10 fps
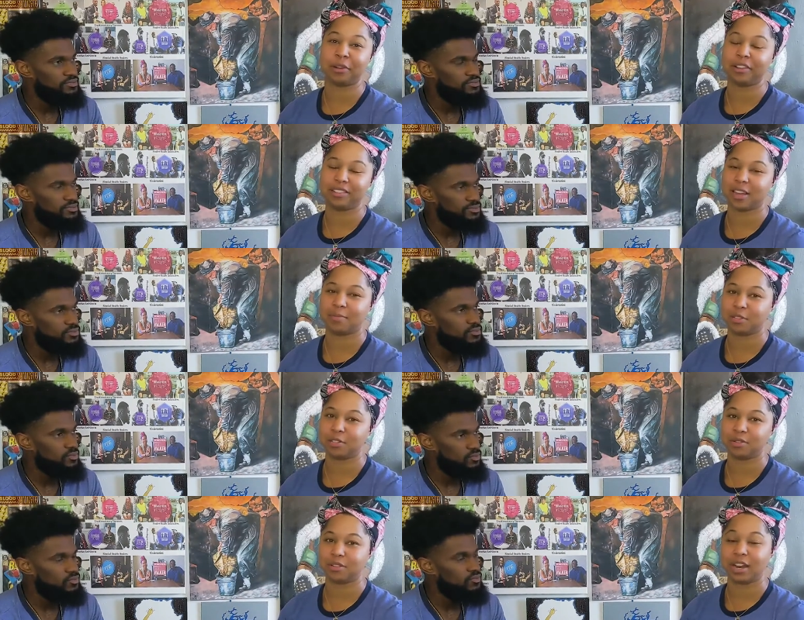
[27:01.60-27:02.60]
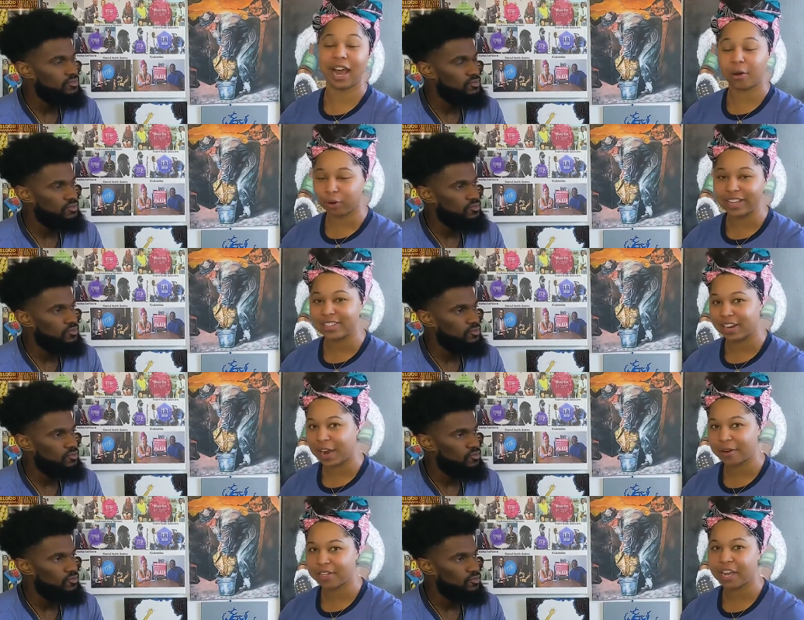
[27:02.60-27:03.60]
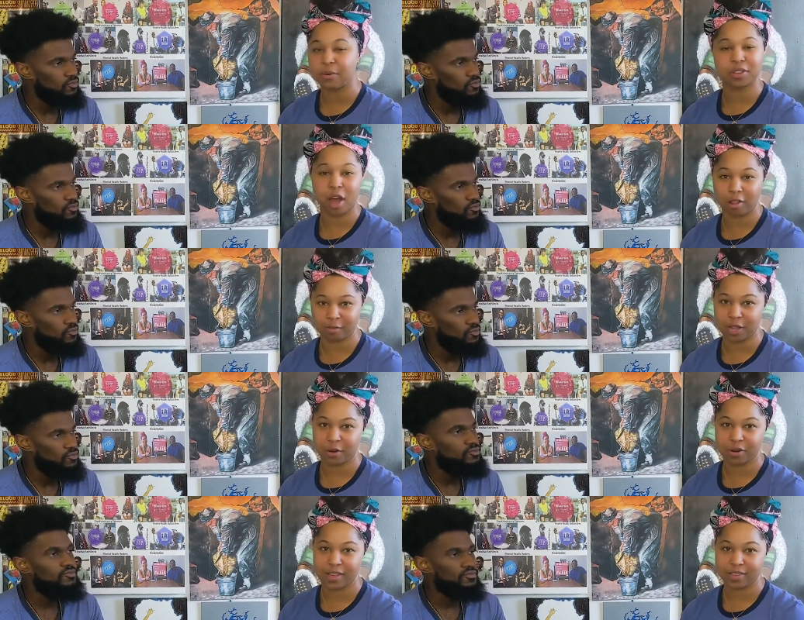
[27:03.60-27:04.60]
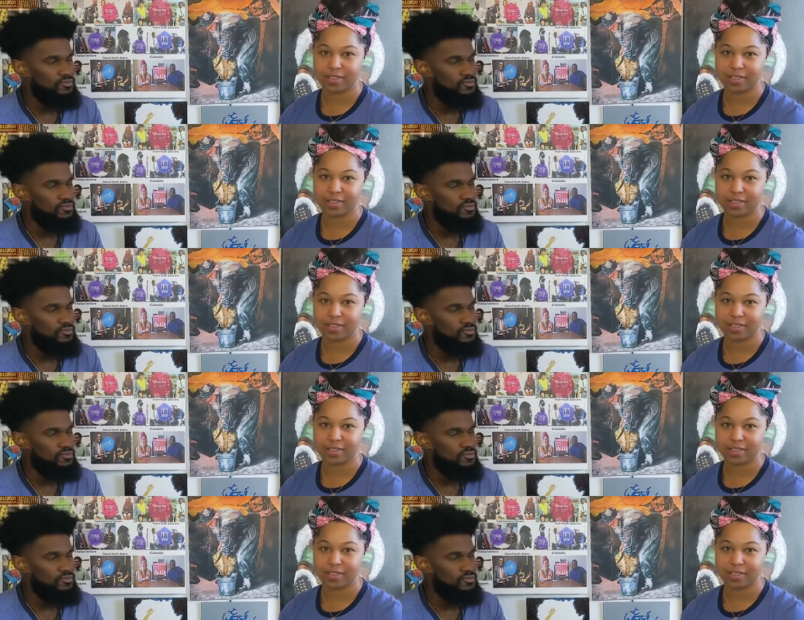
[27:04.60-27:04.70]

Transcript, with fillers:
Speaker 1: completely substituted rice in our diet with cauliflower rice.